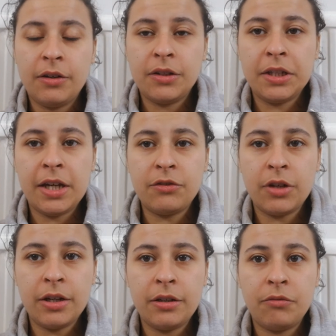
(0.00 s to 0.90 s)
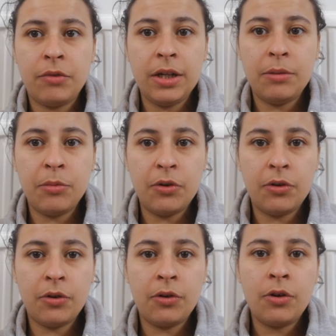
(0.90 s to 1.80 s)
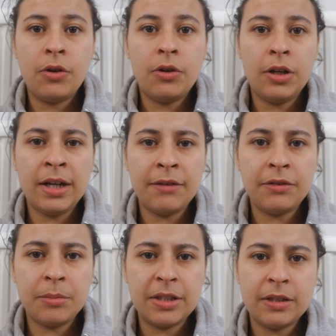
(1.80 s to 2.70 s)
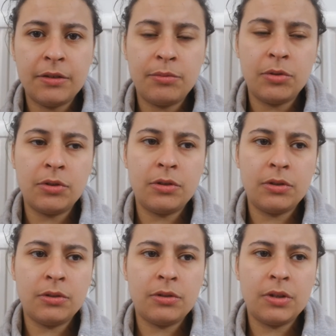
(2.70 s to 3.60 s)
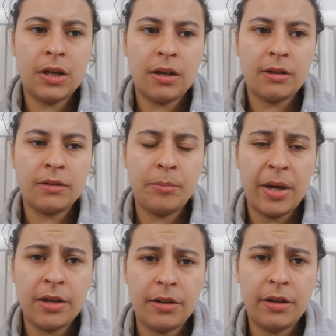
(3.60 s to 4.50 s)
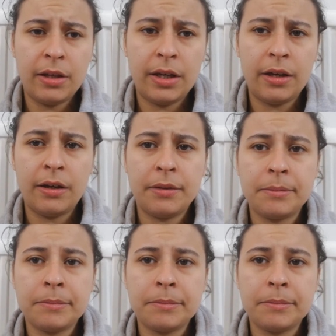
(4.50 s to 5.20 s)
So yeah, trying to read more, look after myself more to, to get to bed earlier.